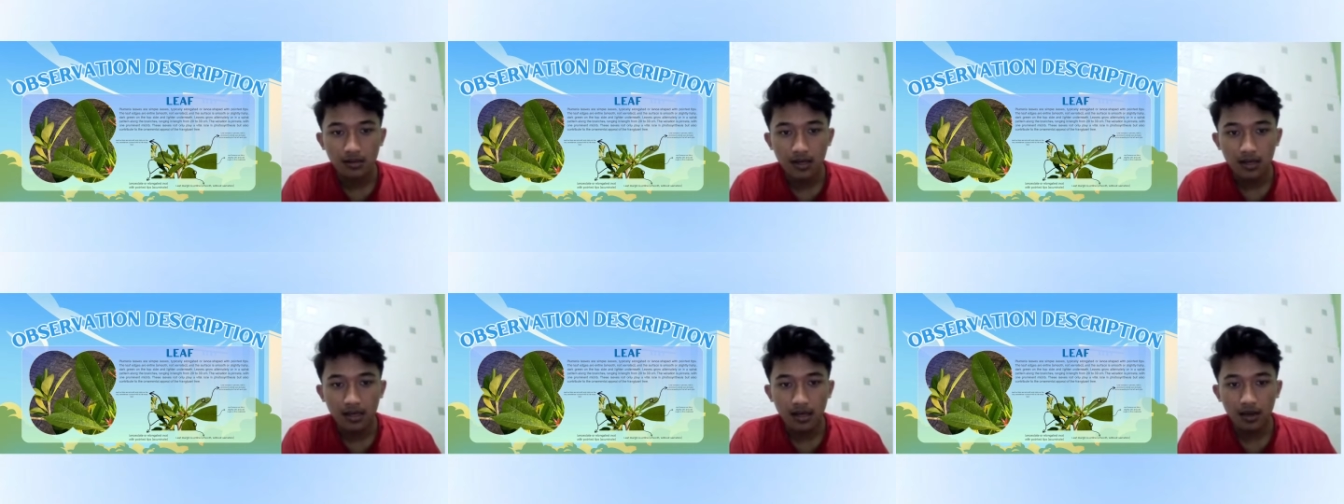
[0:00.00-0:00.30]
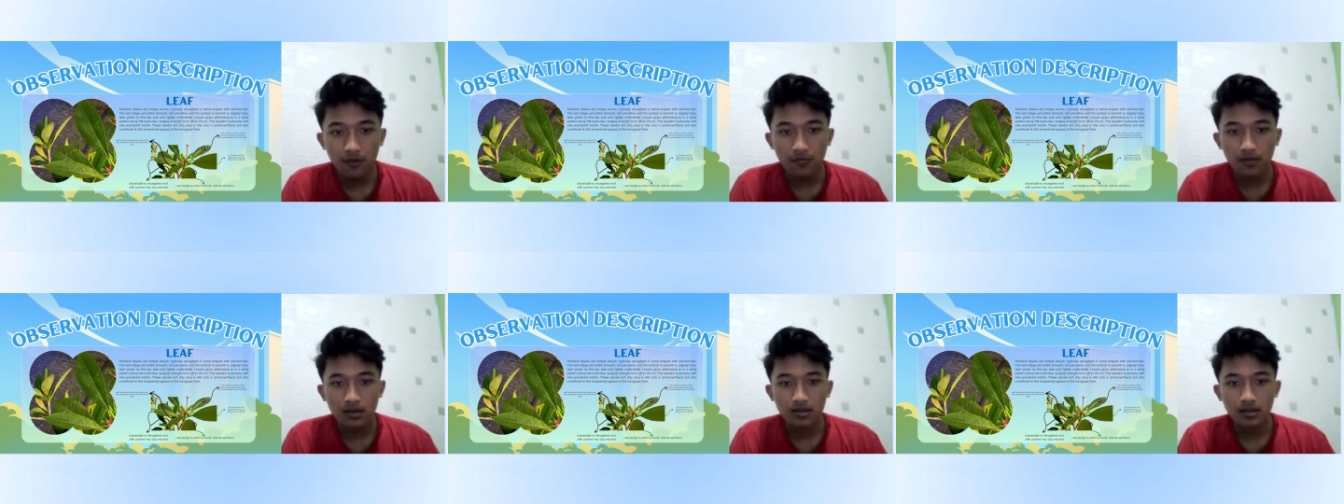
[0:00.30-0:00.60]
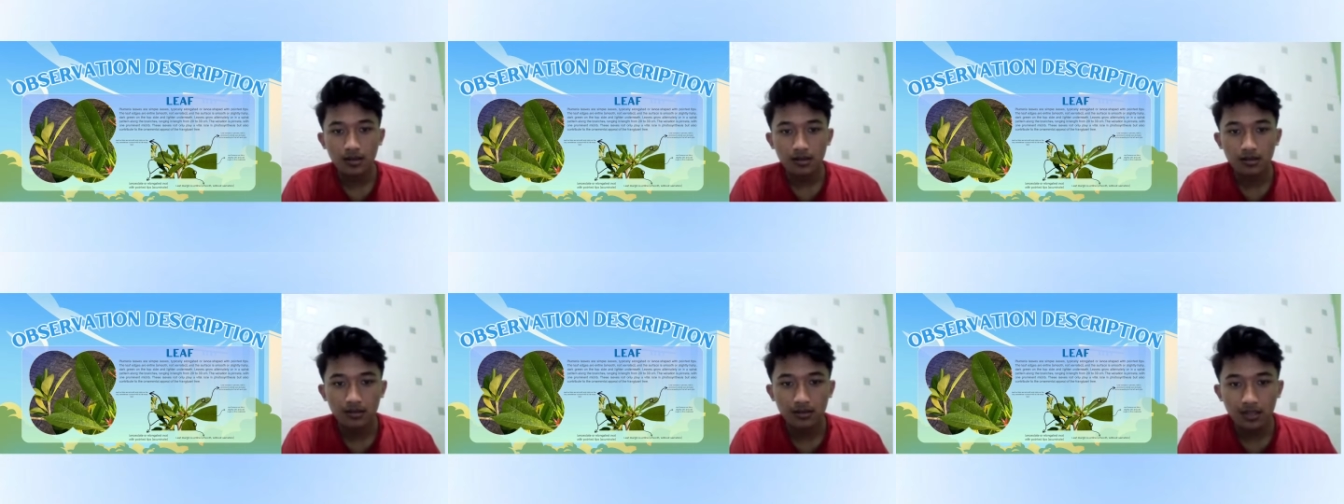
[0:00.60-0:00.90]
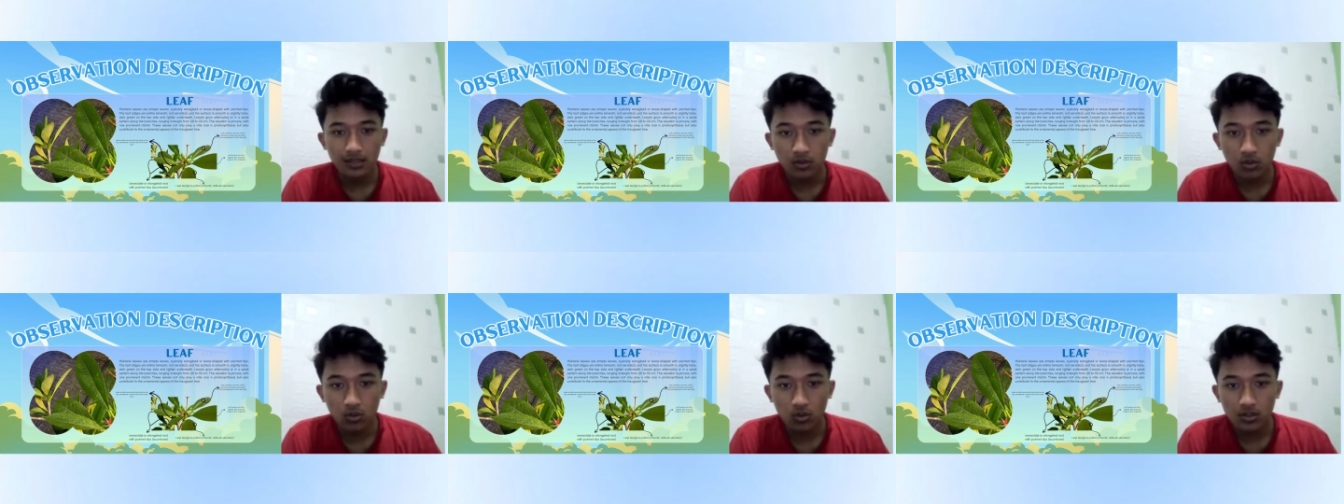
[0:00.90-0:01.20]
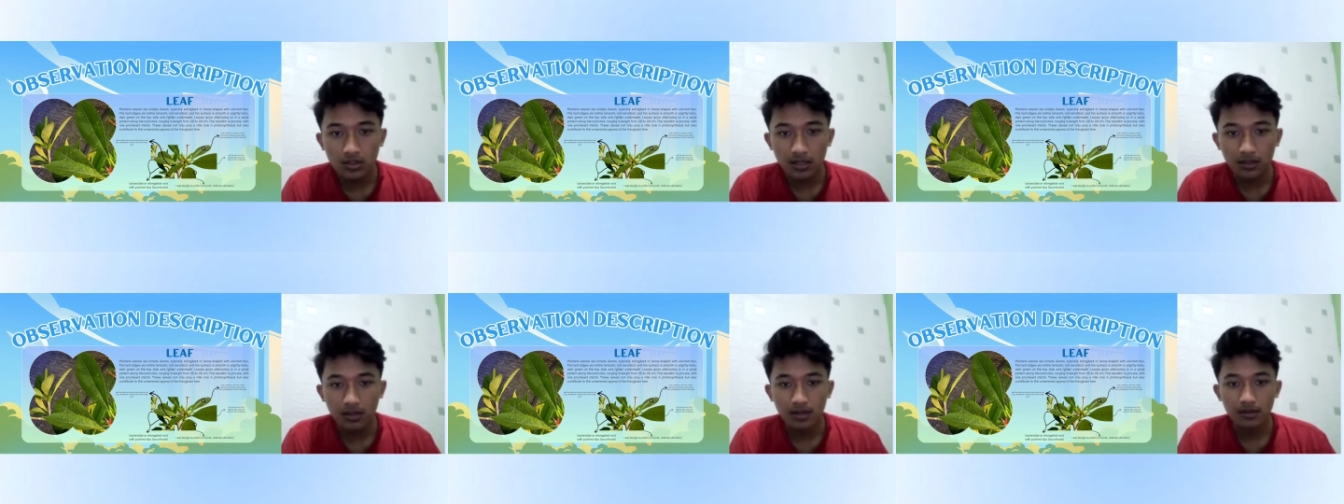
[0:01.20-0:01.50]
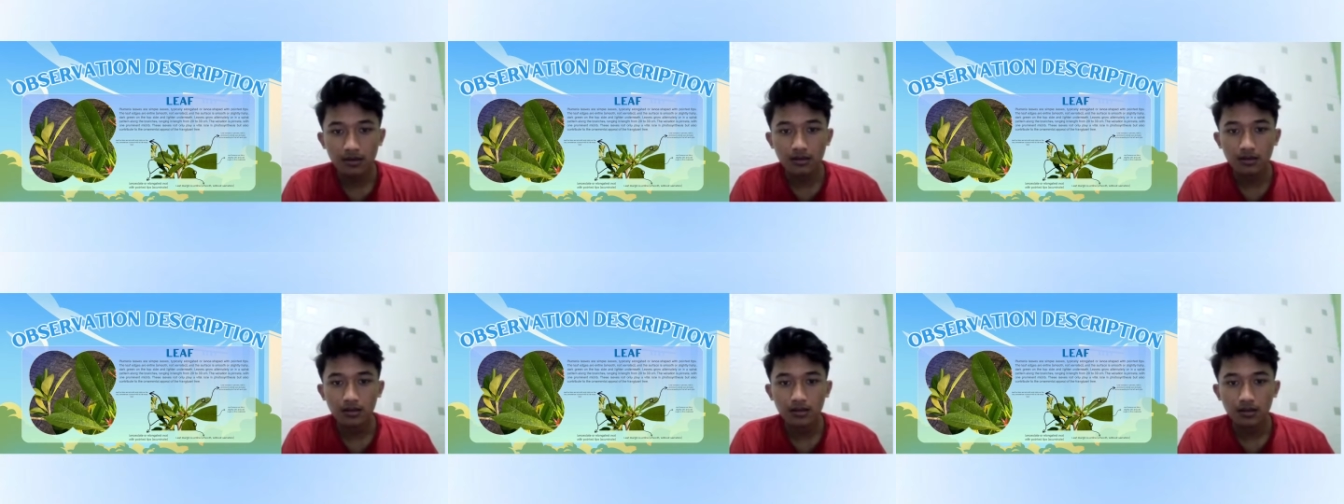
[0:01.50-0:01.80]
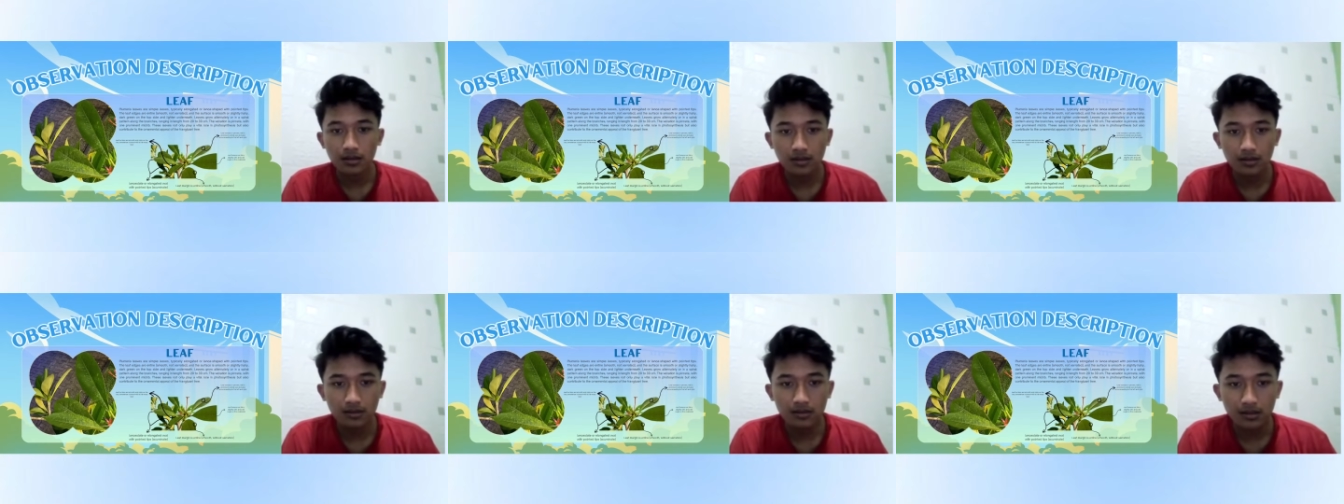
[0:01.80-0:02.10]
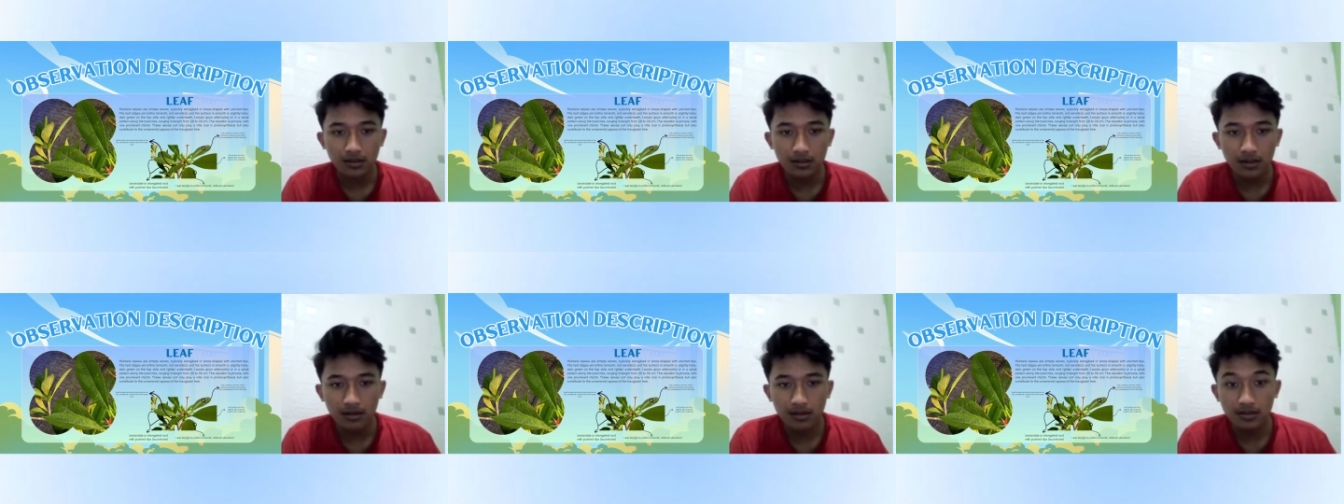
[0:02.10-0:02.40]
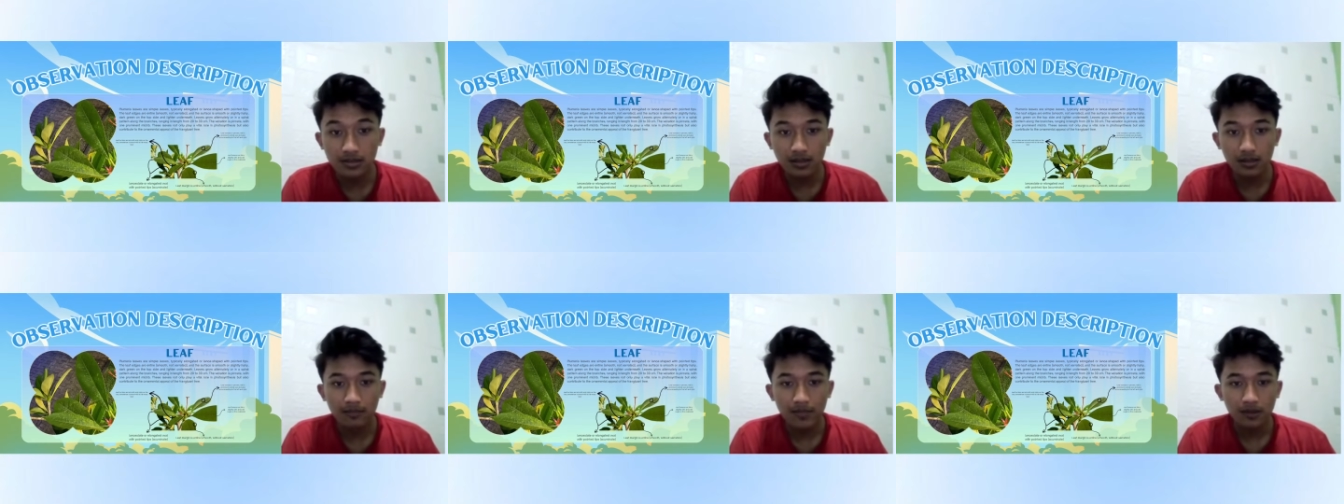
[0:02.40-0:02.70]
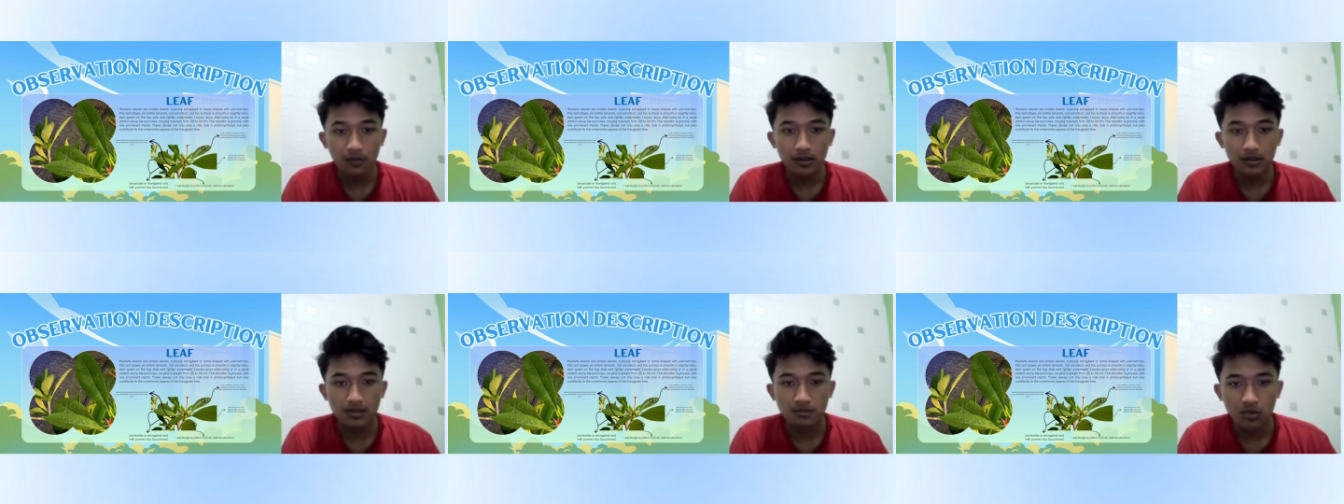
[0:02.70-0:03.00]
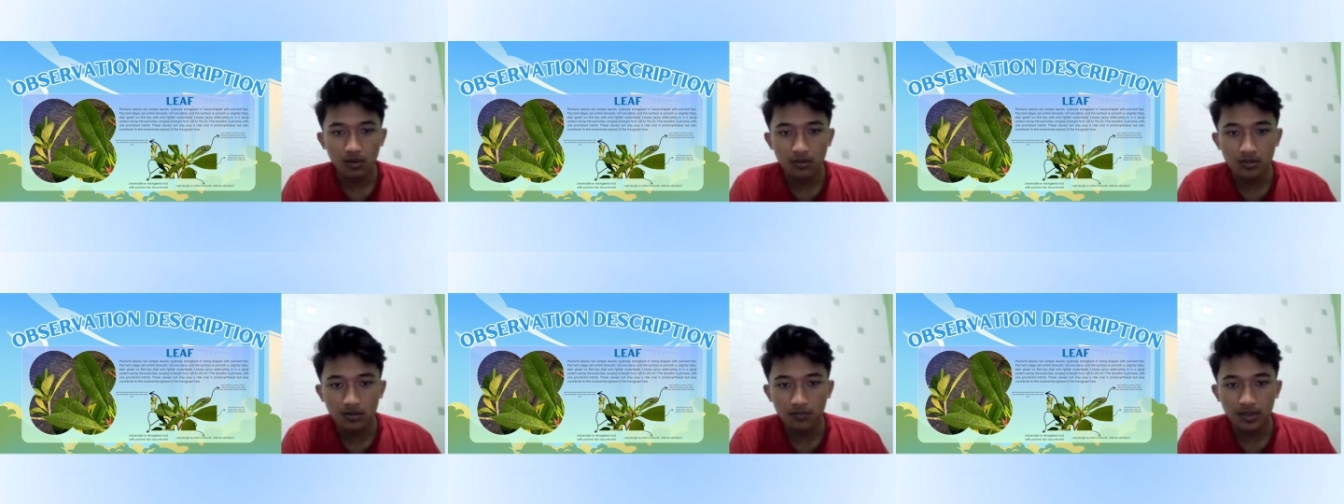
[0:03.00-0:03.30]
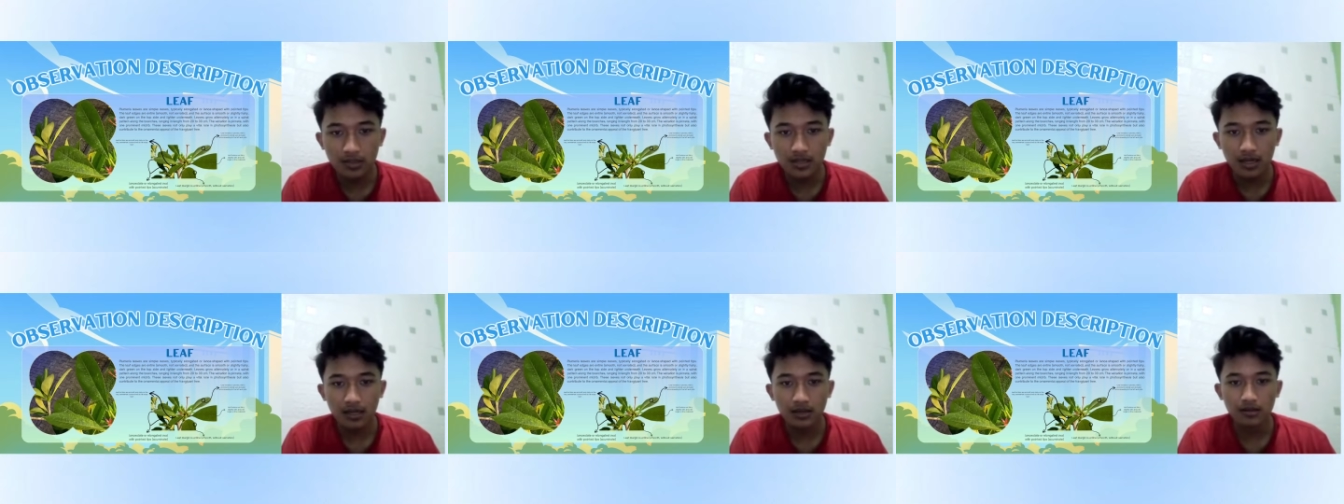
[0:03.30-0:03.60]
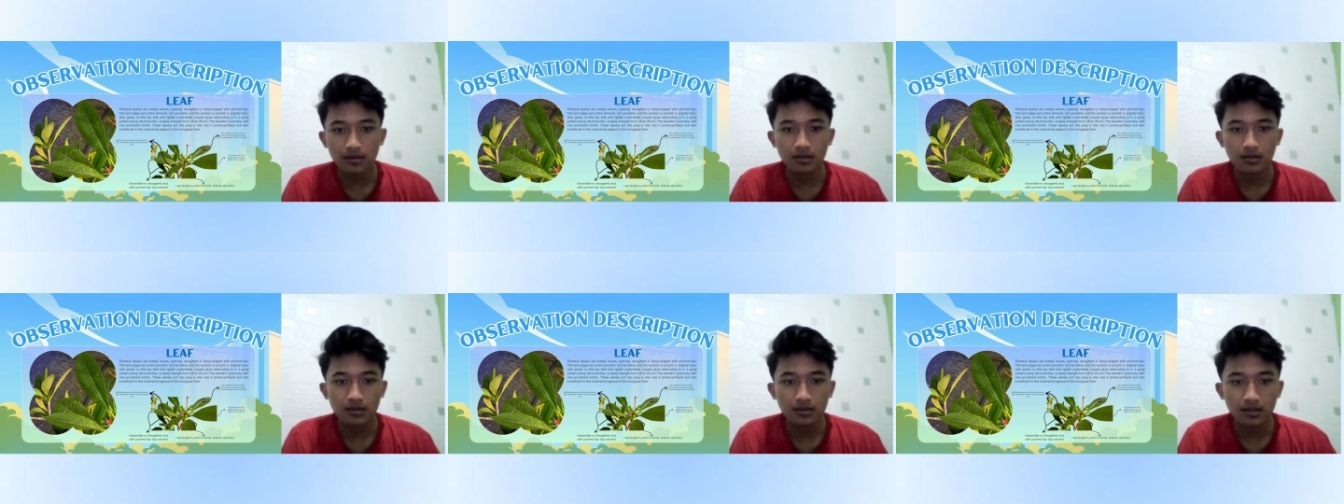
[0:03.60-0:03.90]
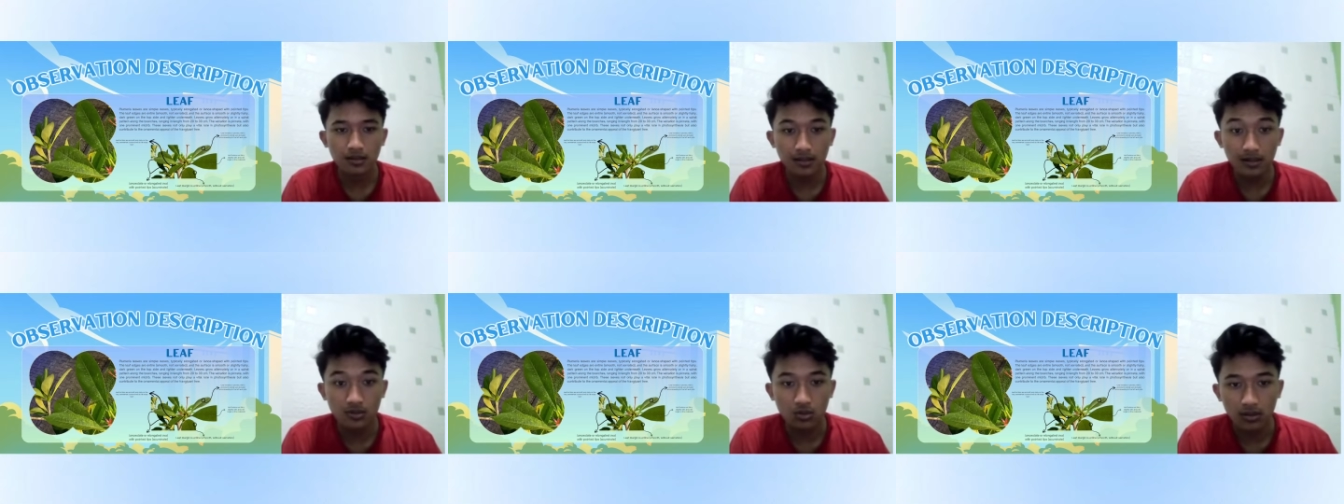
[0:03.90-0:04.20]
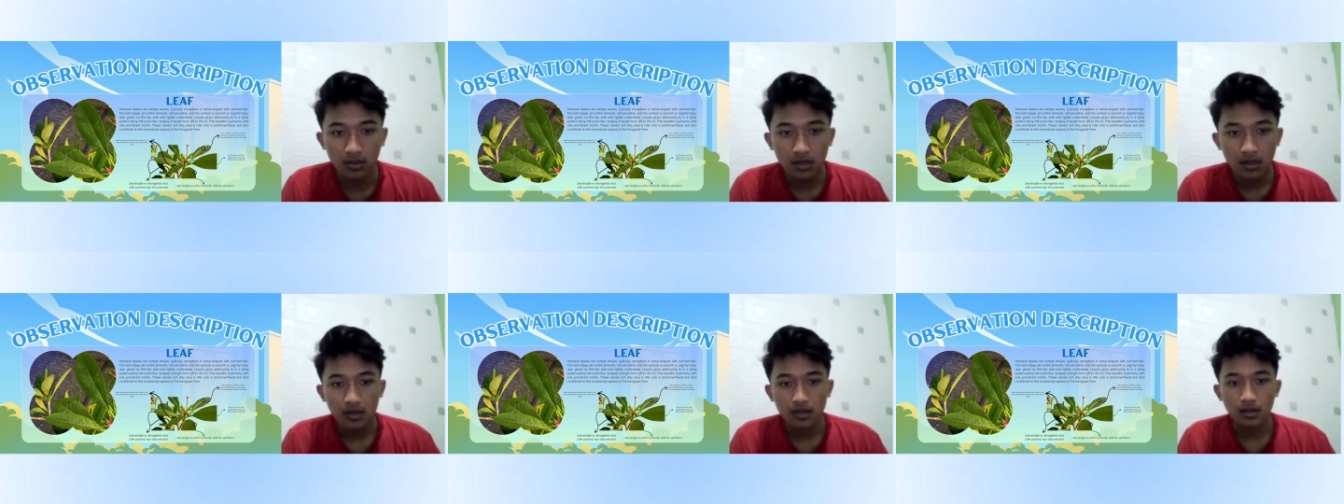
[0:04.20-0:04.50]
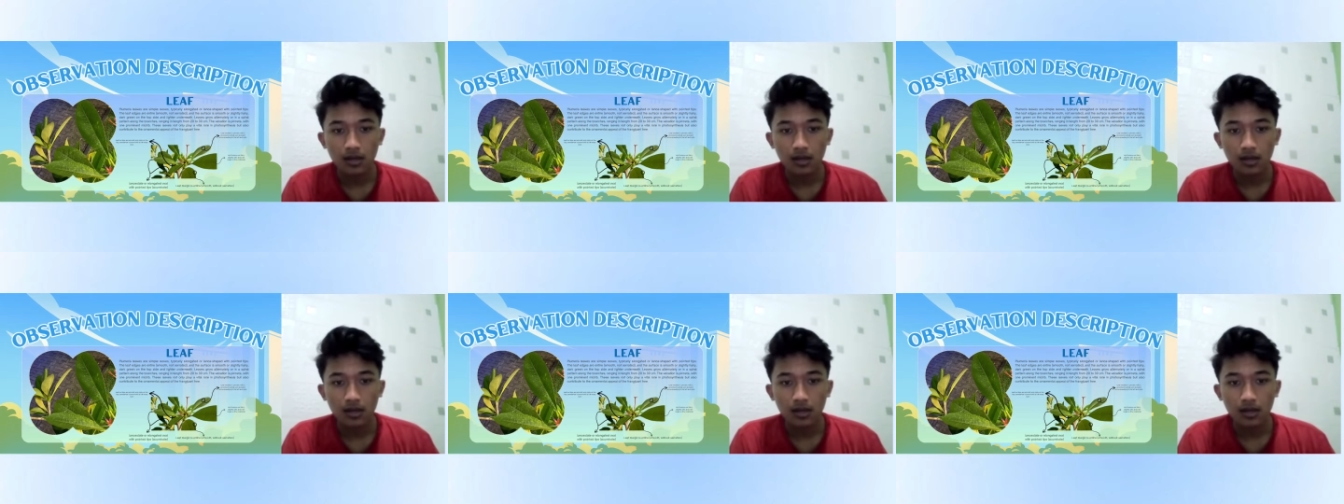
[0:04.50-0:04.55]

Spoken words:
They have a dark green to side and a lighter underside with a smooth surface and a thick texture.